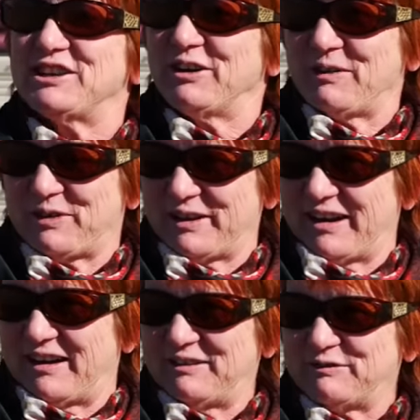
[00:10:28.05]
year at
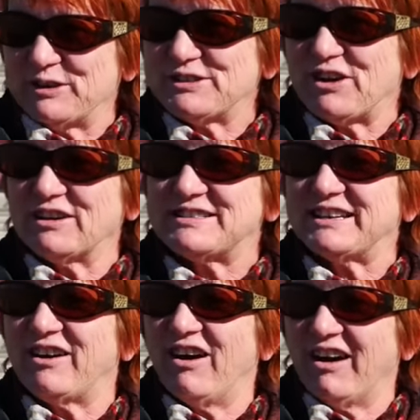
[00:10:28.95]
the first
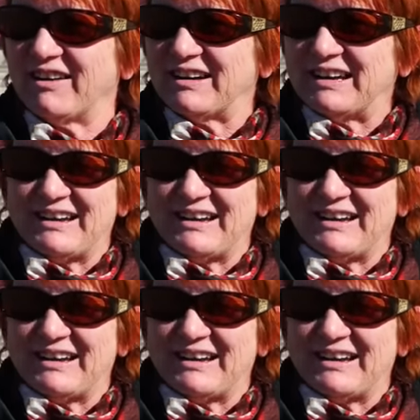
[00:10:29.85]
RTR,